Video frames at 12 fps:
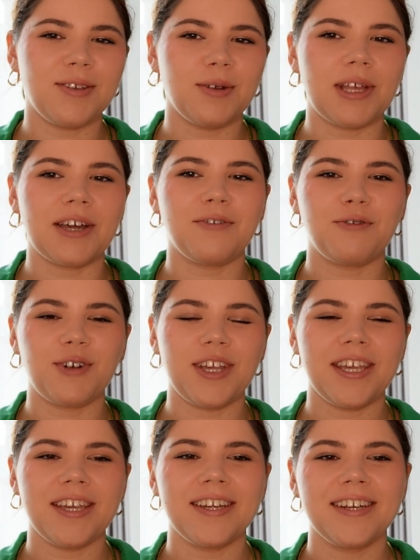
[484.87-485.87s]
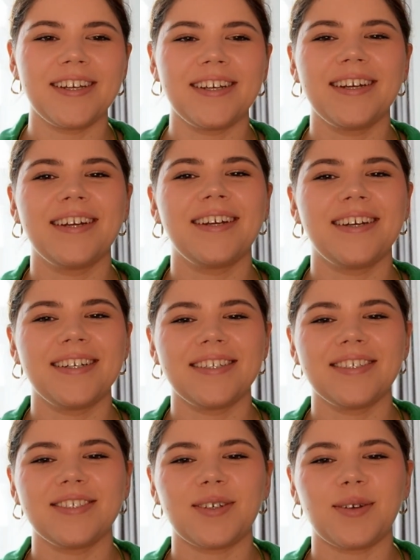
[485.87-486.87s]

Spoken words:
you're like free. So you